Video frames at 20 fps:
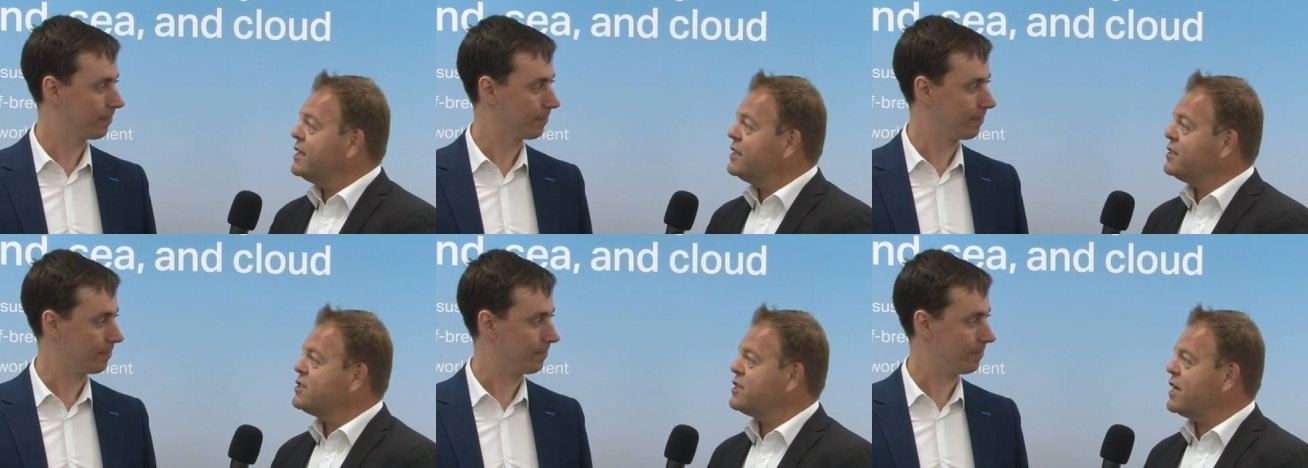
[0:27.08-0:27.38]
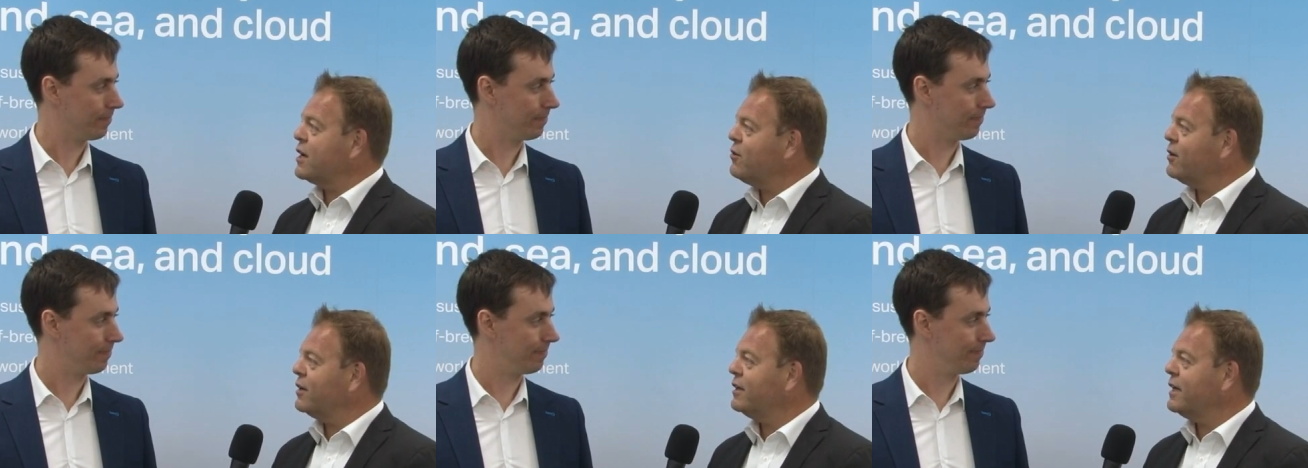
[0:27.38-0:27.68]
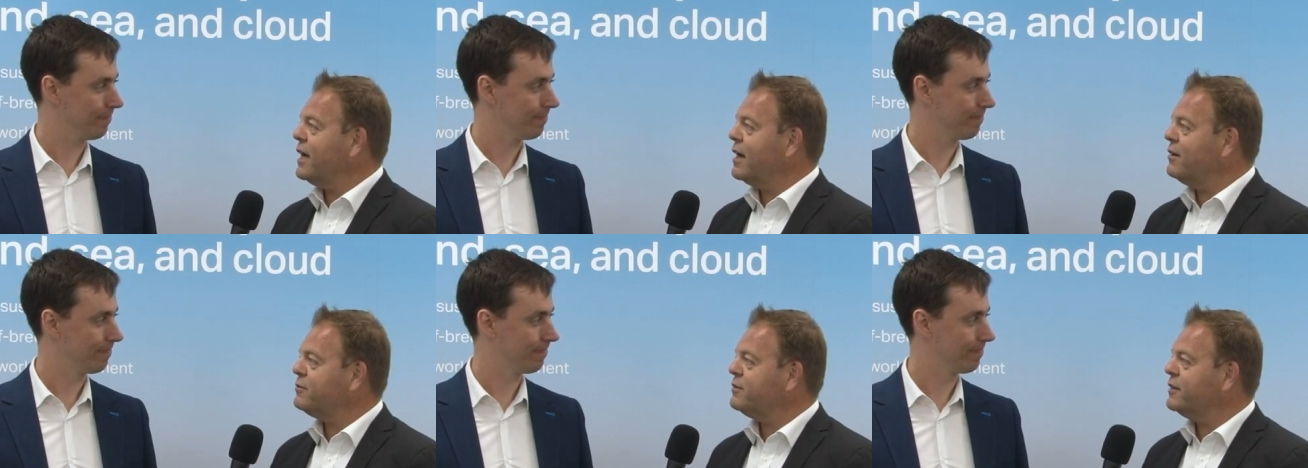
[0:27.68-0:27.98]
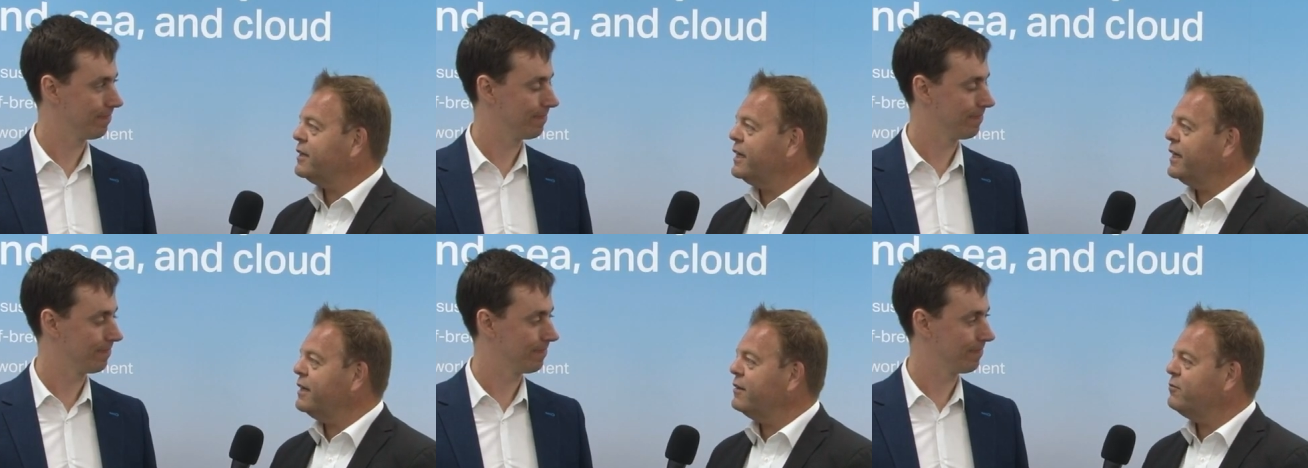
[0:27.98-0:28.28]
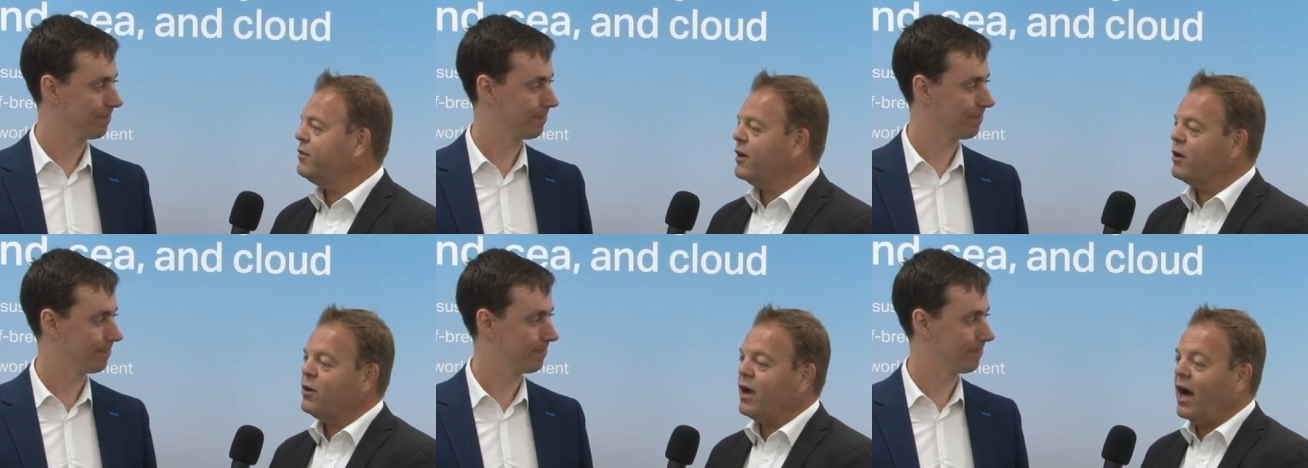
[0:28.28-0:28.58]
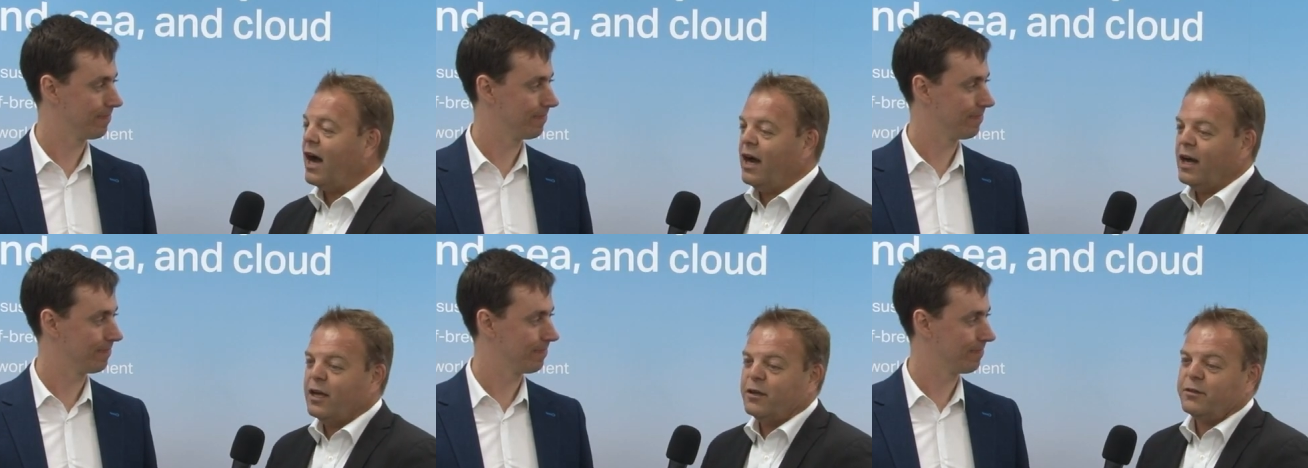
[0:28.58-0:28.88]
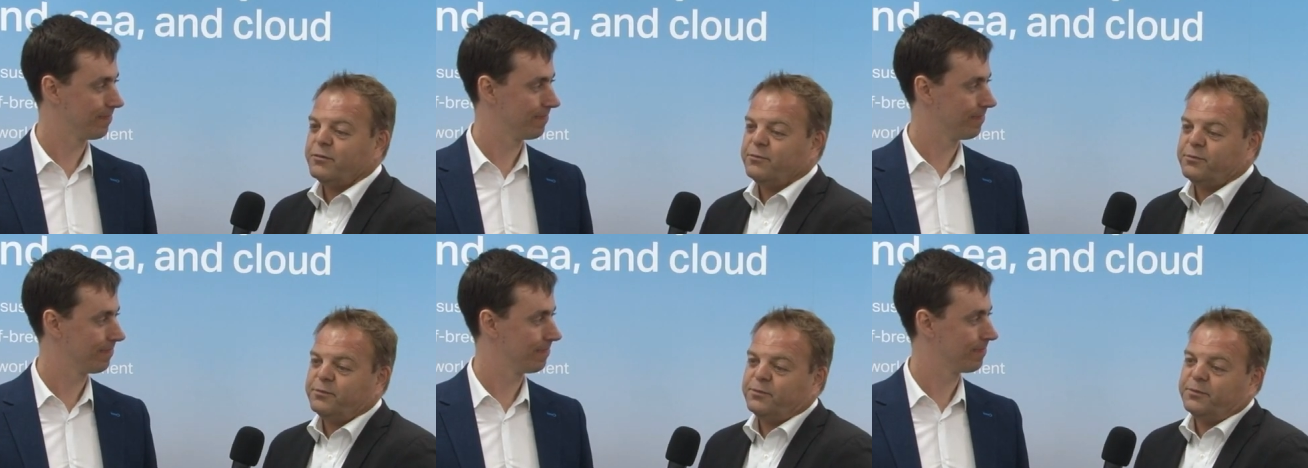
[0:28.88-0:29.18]
Speaker 1: in general have a very high
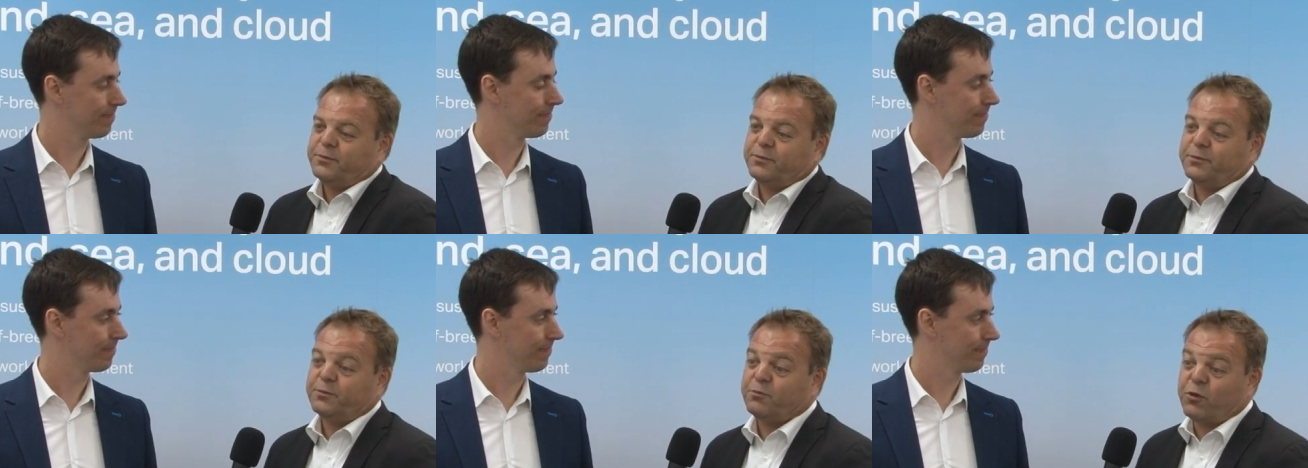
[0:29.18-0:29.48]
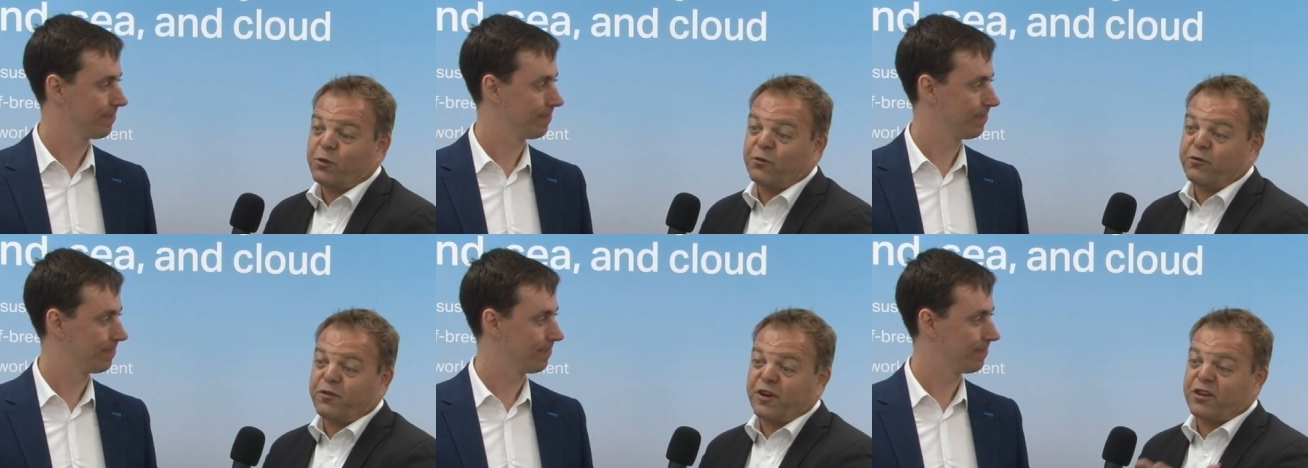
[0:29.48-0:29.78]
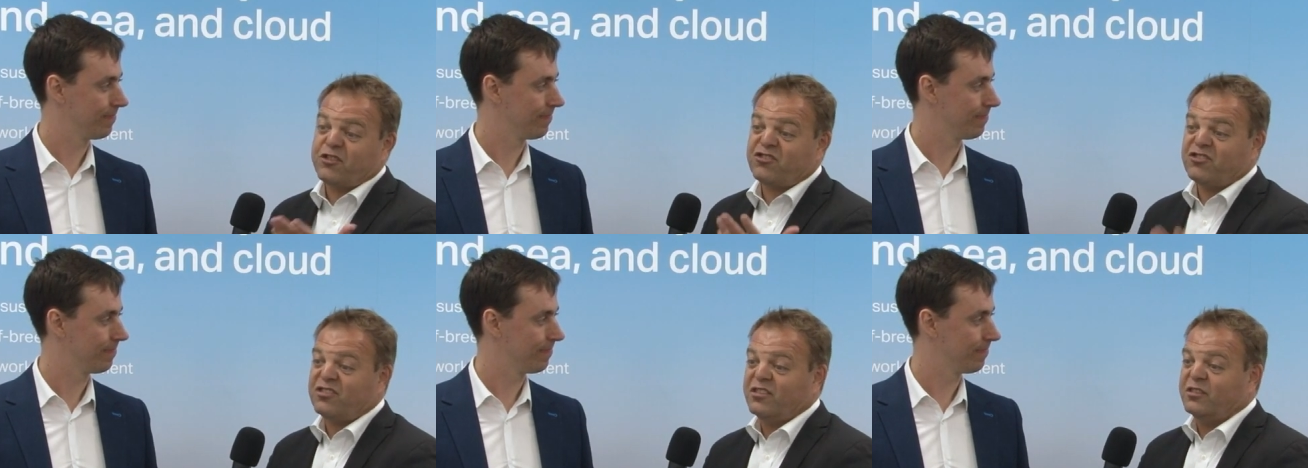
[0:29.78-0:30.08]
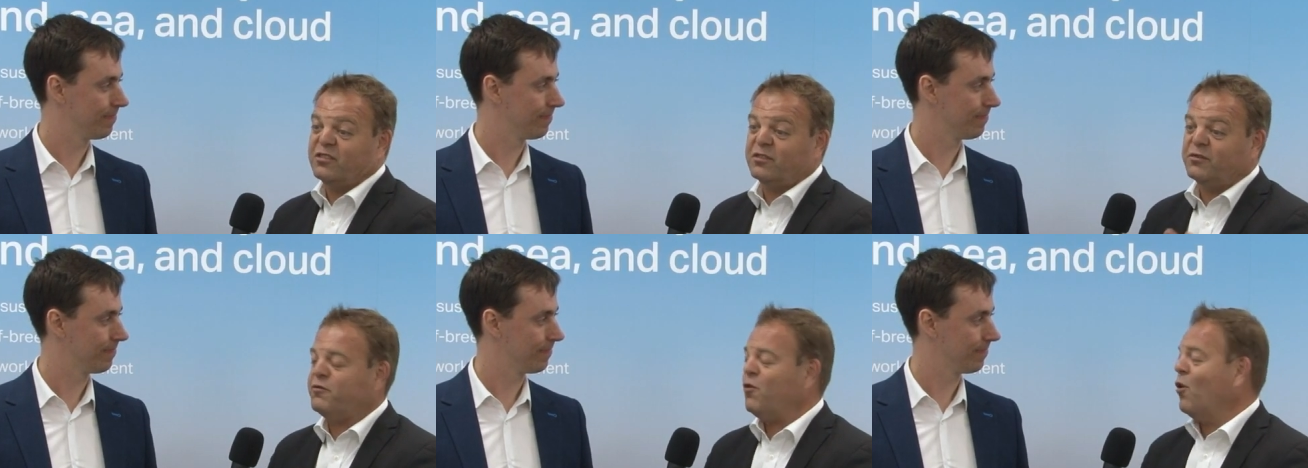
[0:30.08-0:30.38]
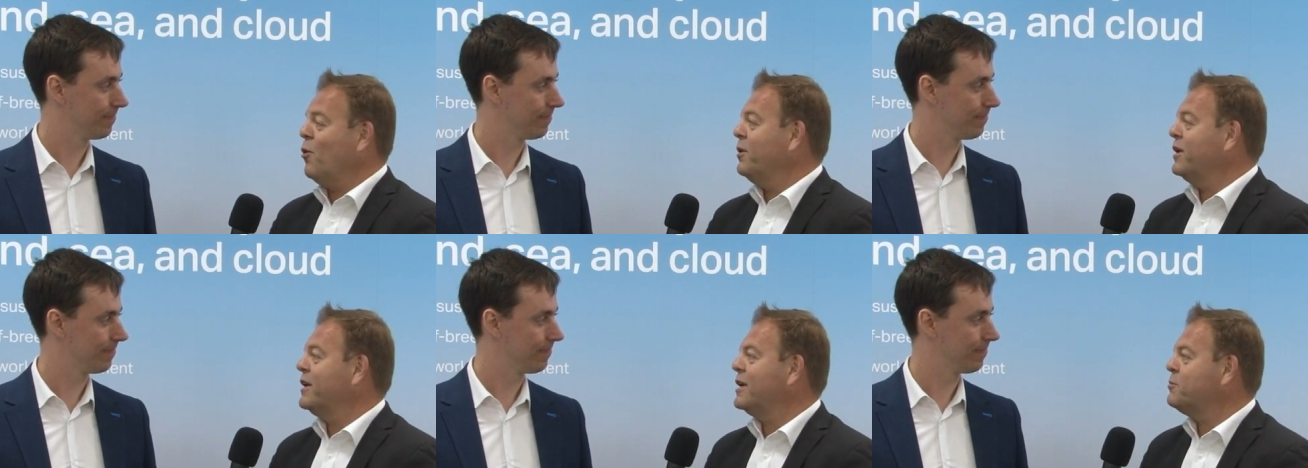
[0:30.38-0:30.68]
professional format,